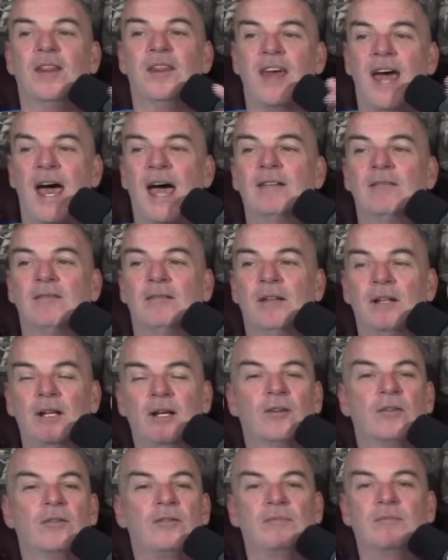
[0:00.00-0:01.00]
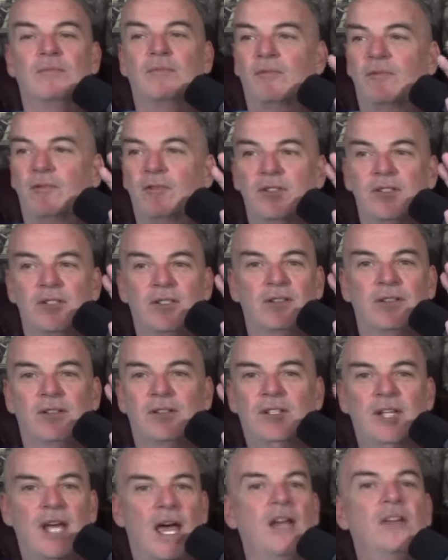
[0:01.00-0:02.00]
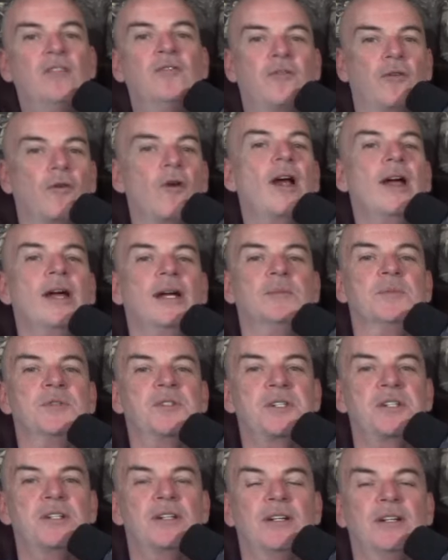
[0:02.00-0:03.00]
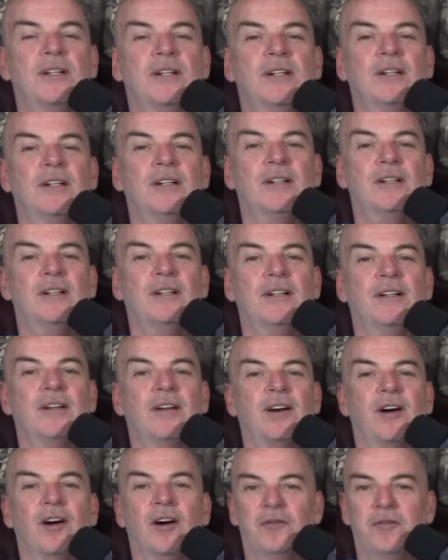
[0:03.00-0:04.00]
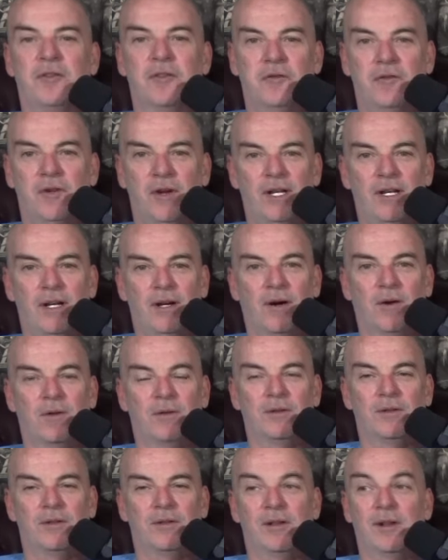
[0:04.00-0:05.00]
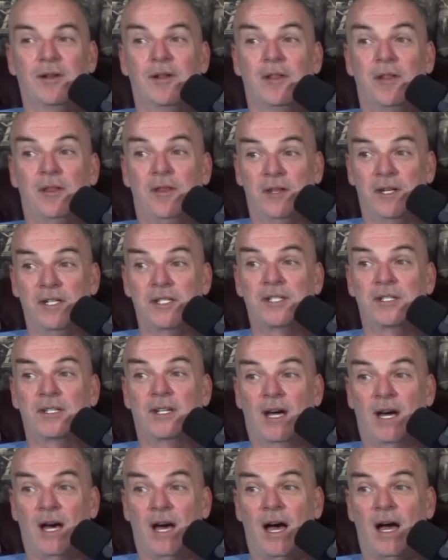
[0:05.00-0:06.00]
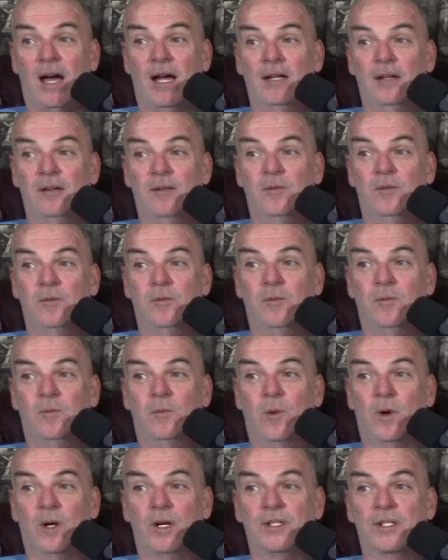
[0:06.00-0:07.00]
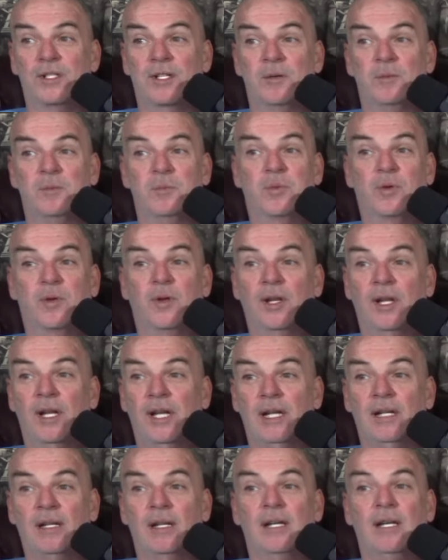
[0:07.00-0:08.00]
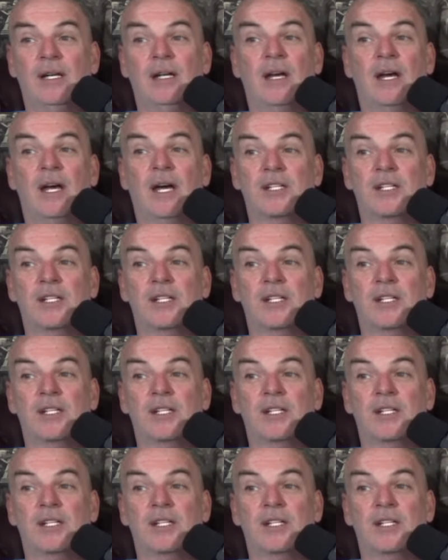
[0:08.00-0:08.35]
That little ten frames of the video, this guy was completely